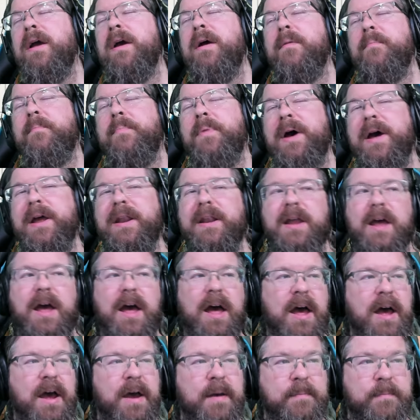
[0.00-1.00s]
But
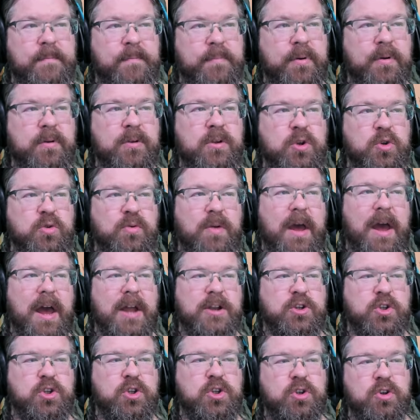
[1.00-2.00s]
per usual, I
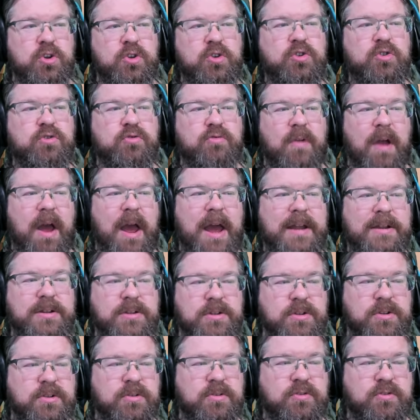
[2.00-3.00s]
do try
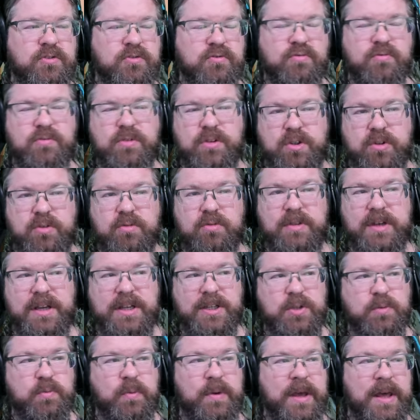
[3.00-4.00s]
to do
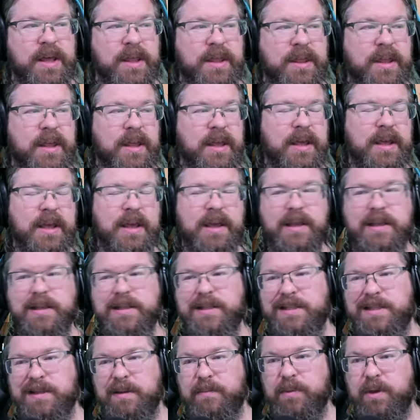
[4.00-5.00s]
this with
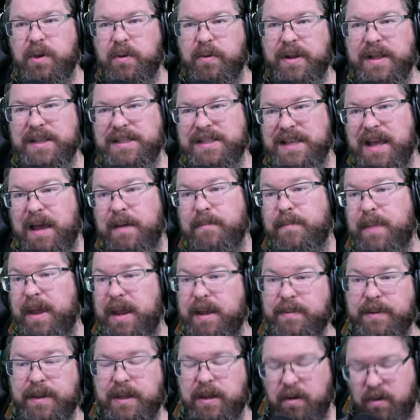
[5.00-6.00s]
some units that
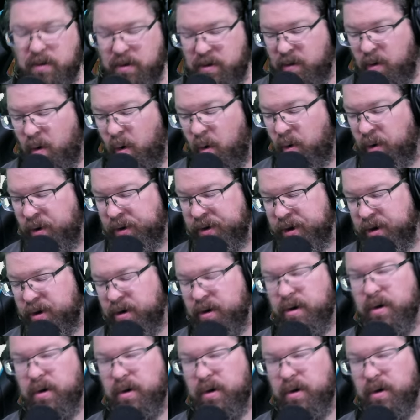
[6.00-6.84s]
maybe are older